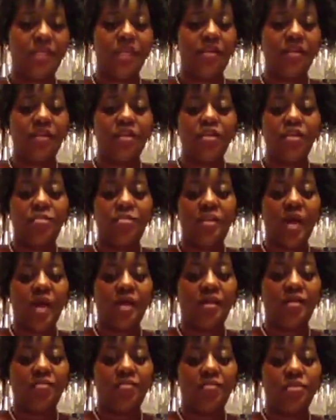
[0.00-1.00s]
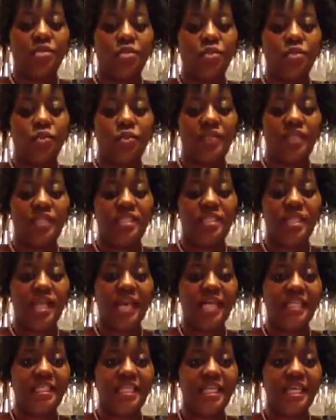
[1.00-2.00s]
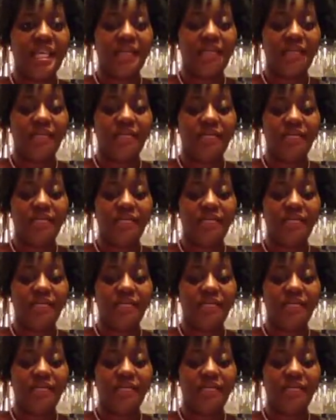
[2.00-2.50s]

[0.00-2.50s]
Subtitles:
and then your bottom, squeeze that together,